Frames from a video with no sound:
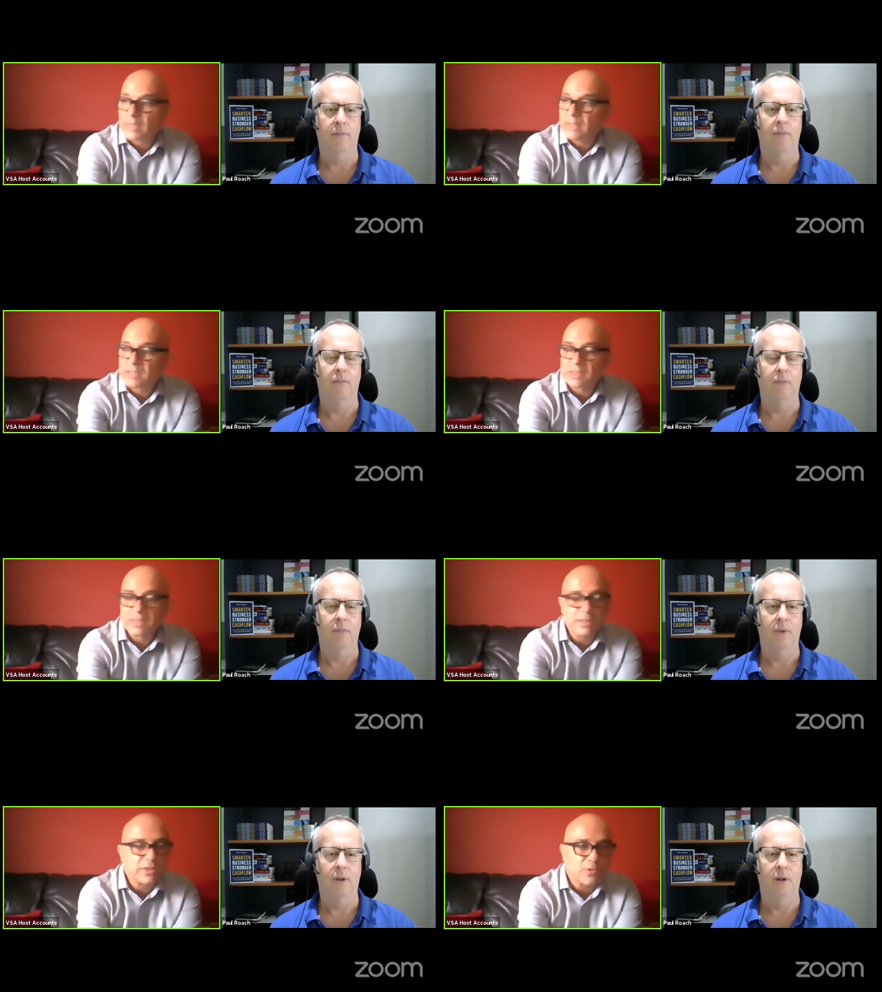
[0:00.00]
Speaker 1: and just
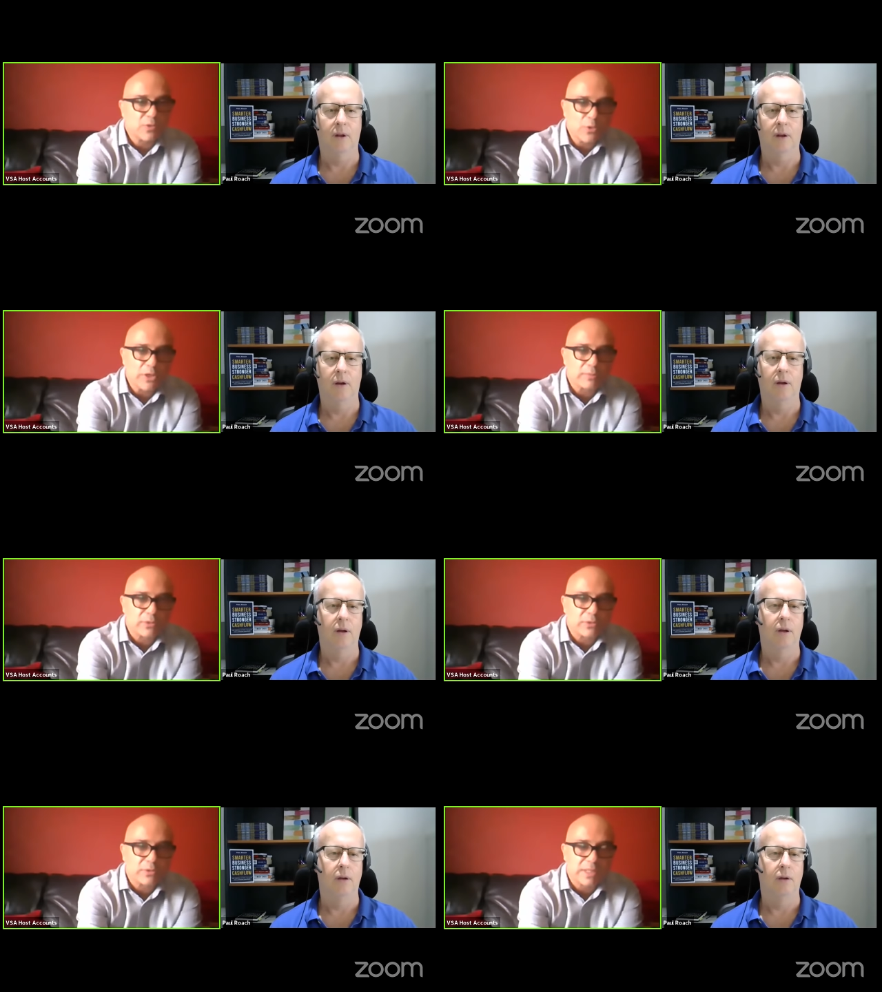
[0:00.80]
listening to audio
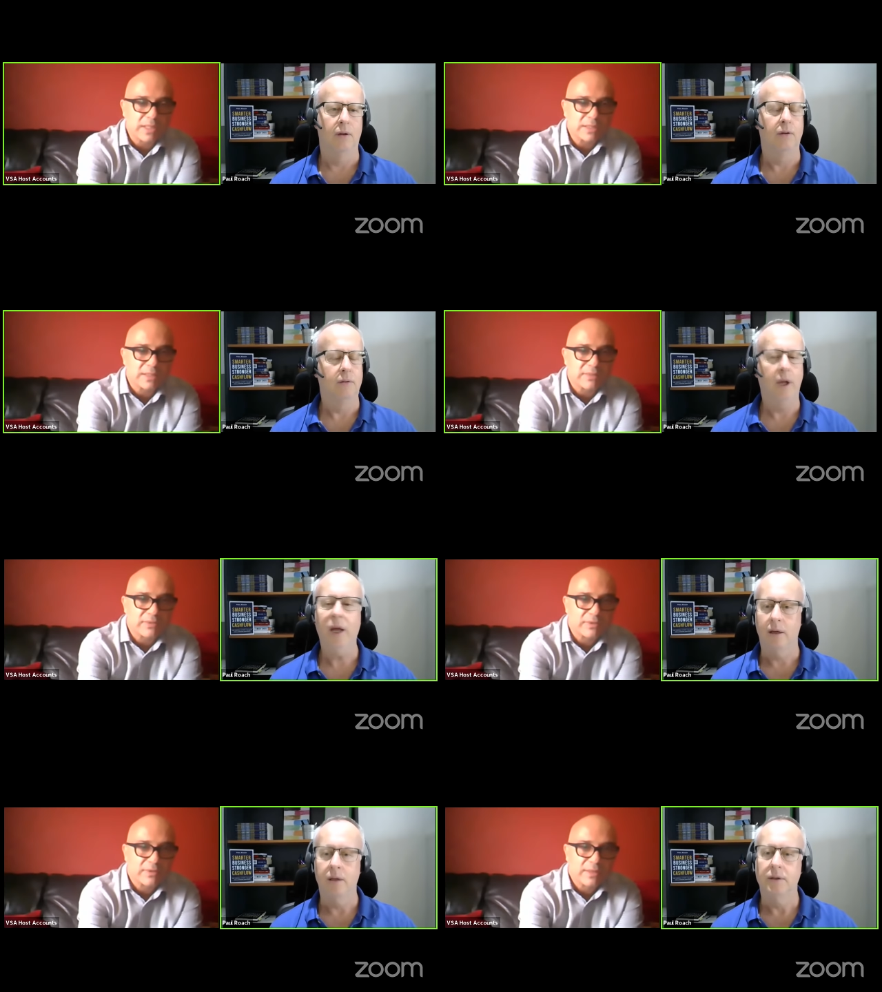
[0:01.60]
books and other stuff.
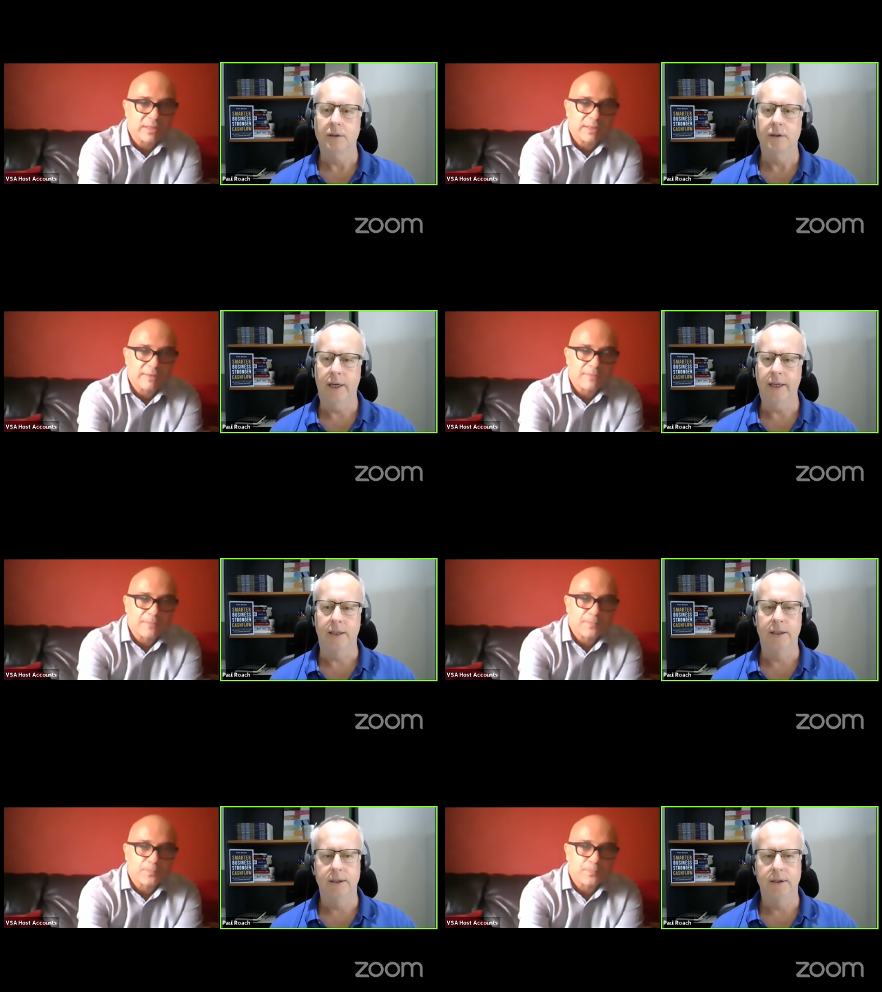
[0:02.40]
Yeah.
Speaker 2: Yeah.
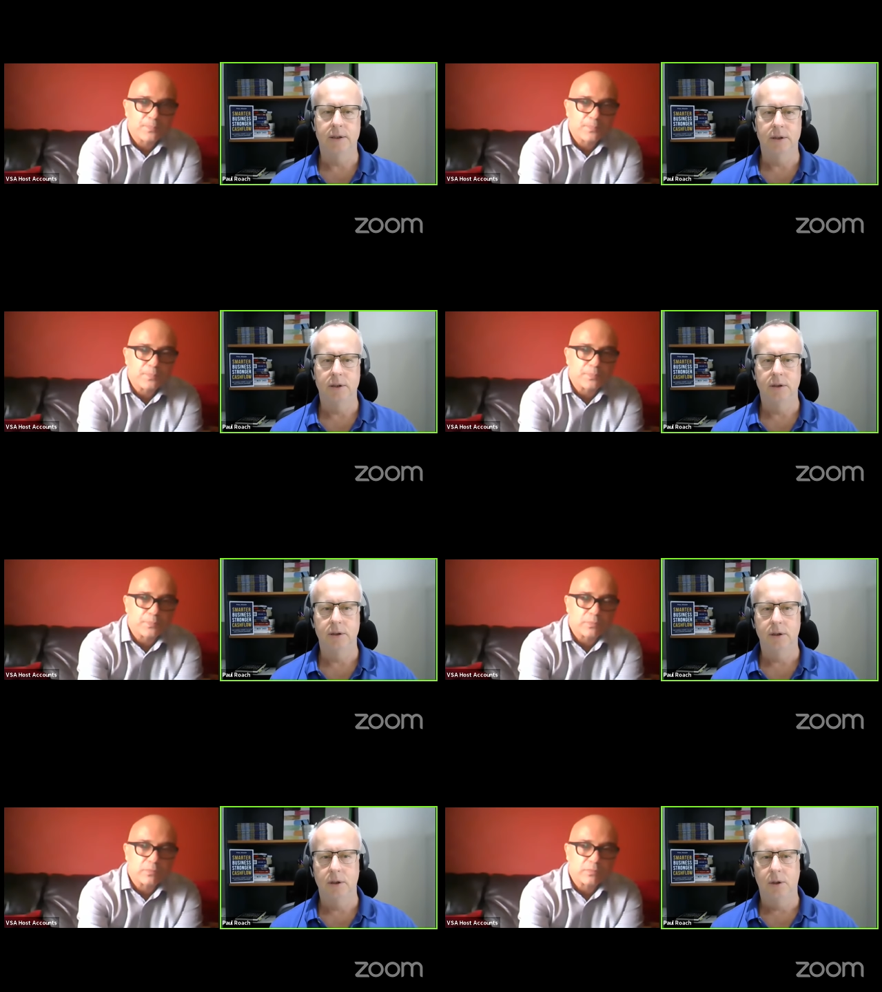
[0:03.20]
Mm.
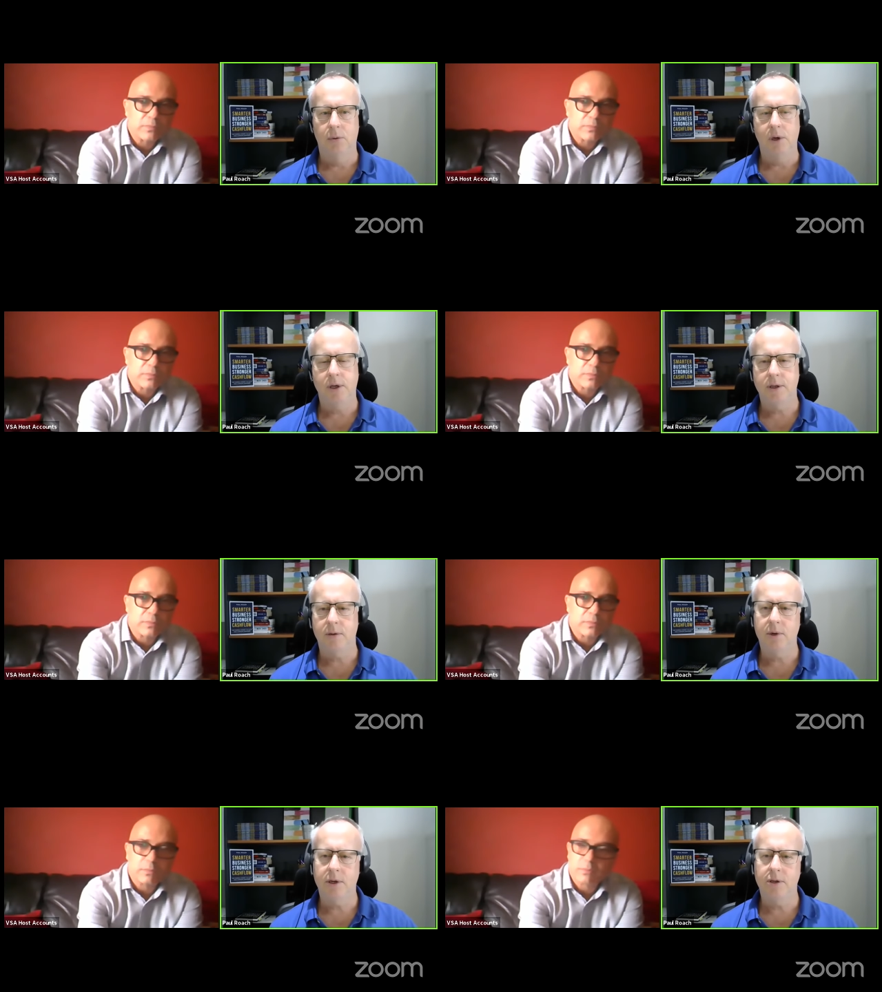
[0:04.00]
which is
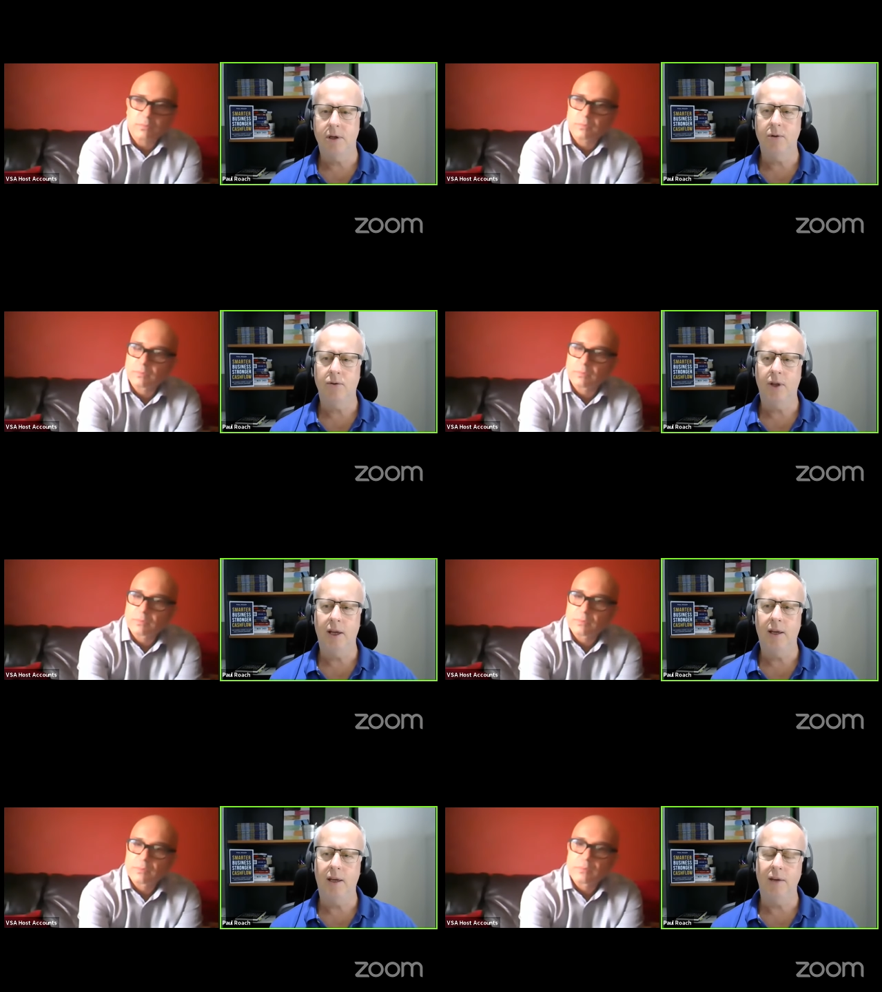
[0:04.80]
which is a good
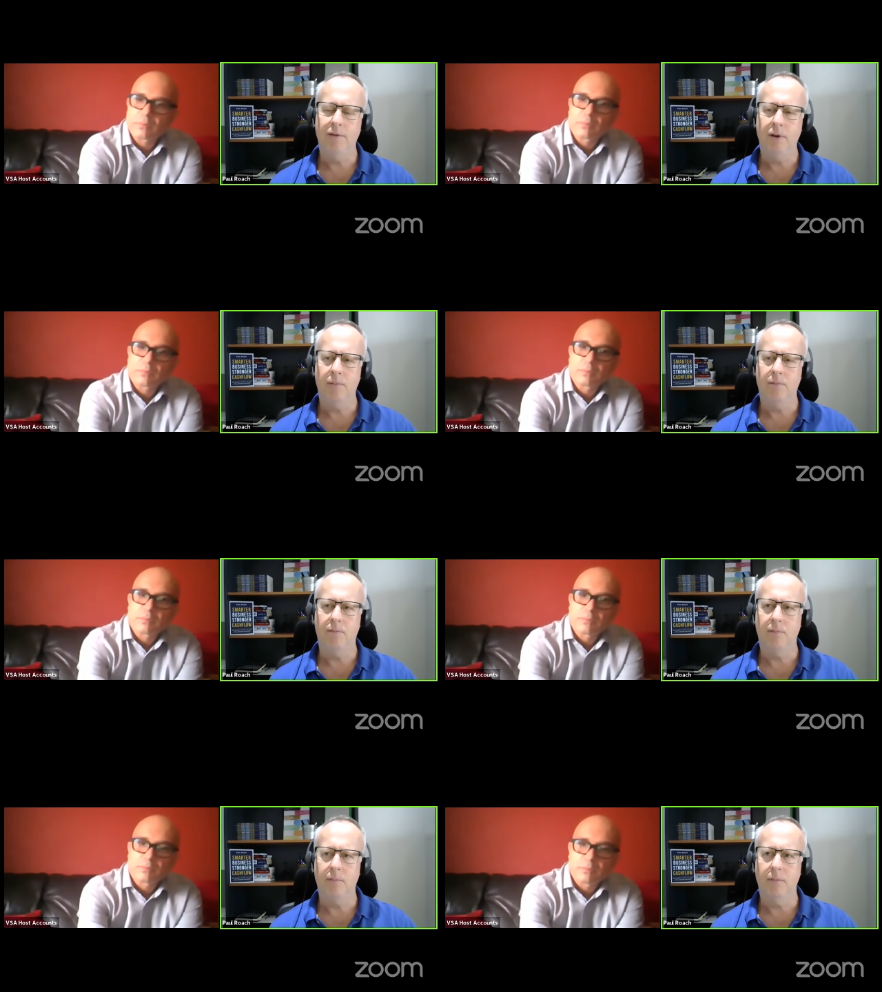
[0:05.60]
thing if you
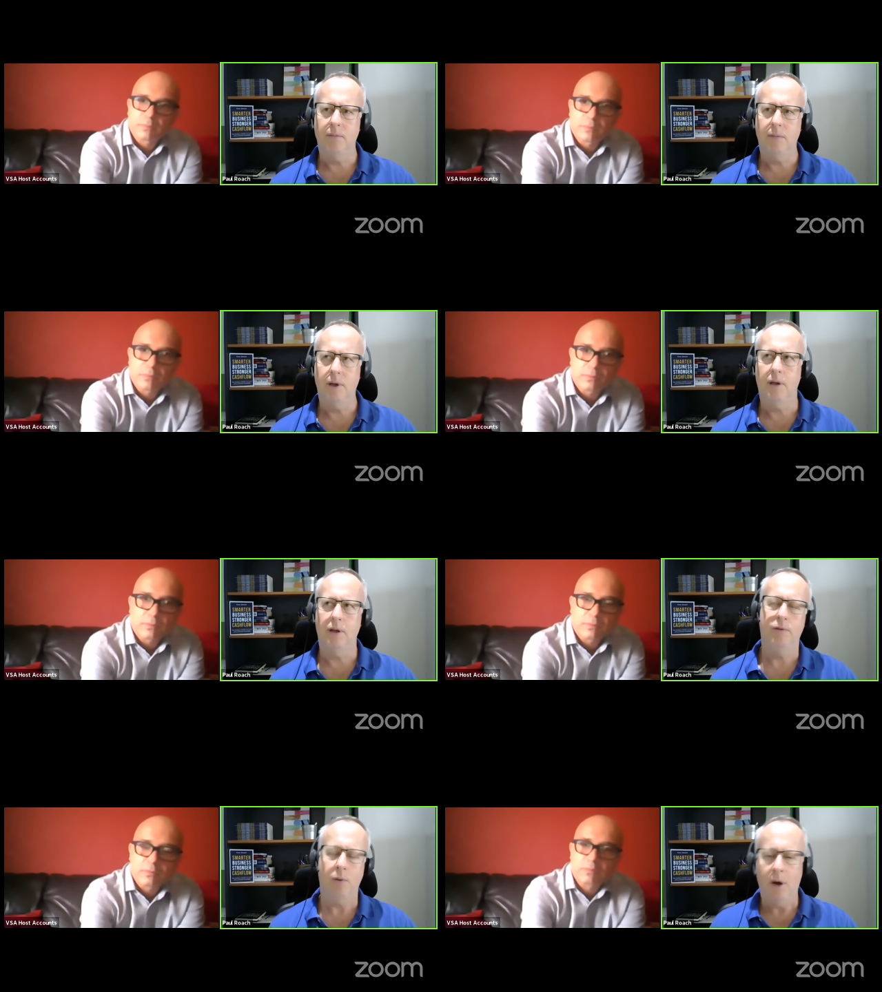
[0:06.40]

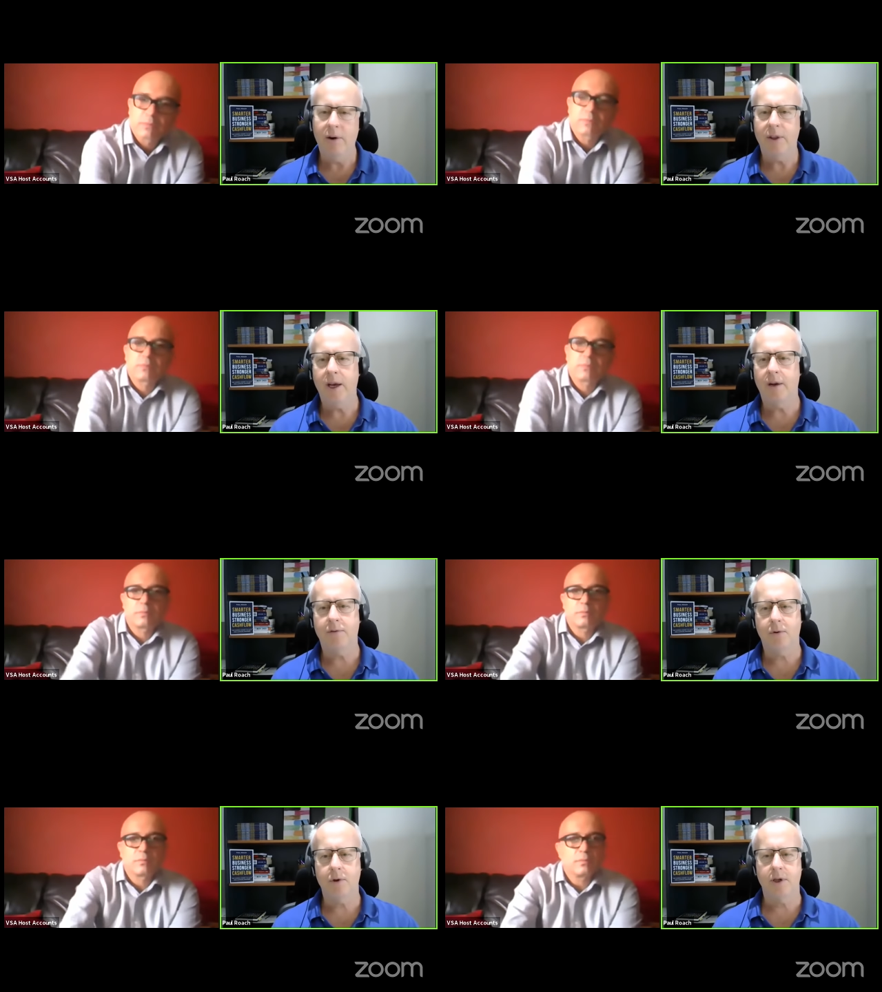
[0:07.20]
if you are in that
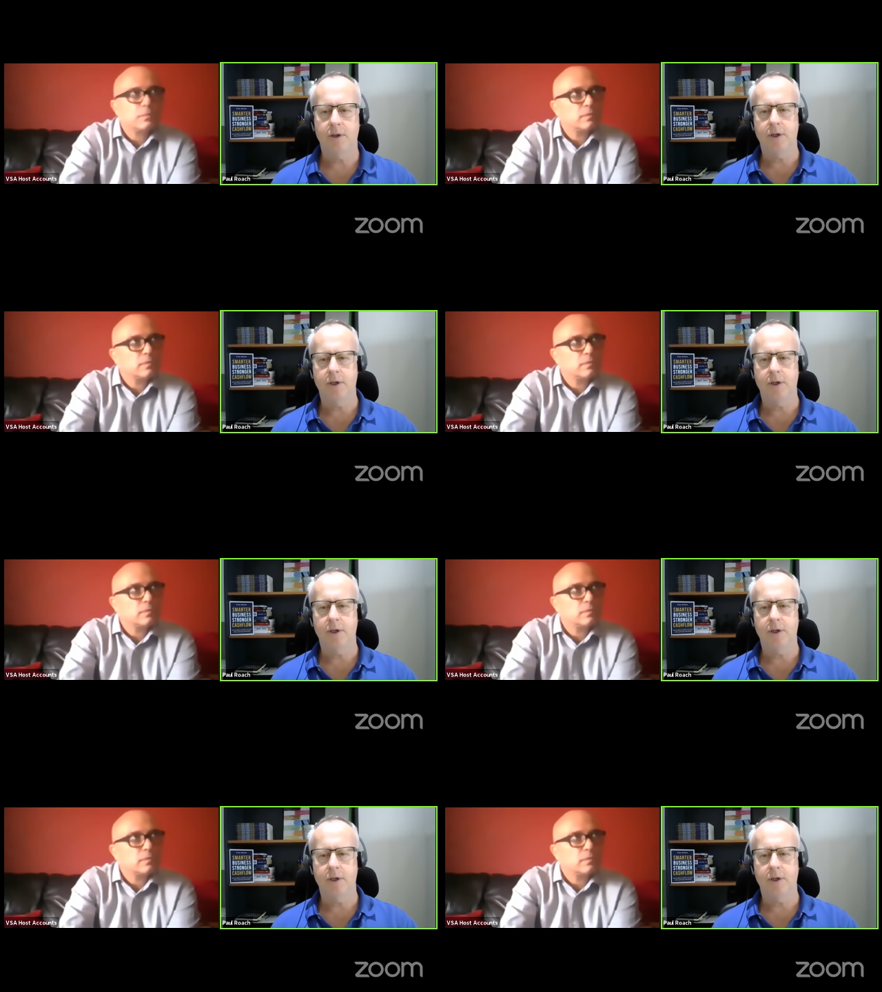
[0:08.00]
unfortunate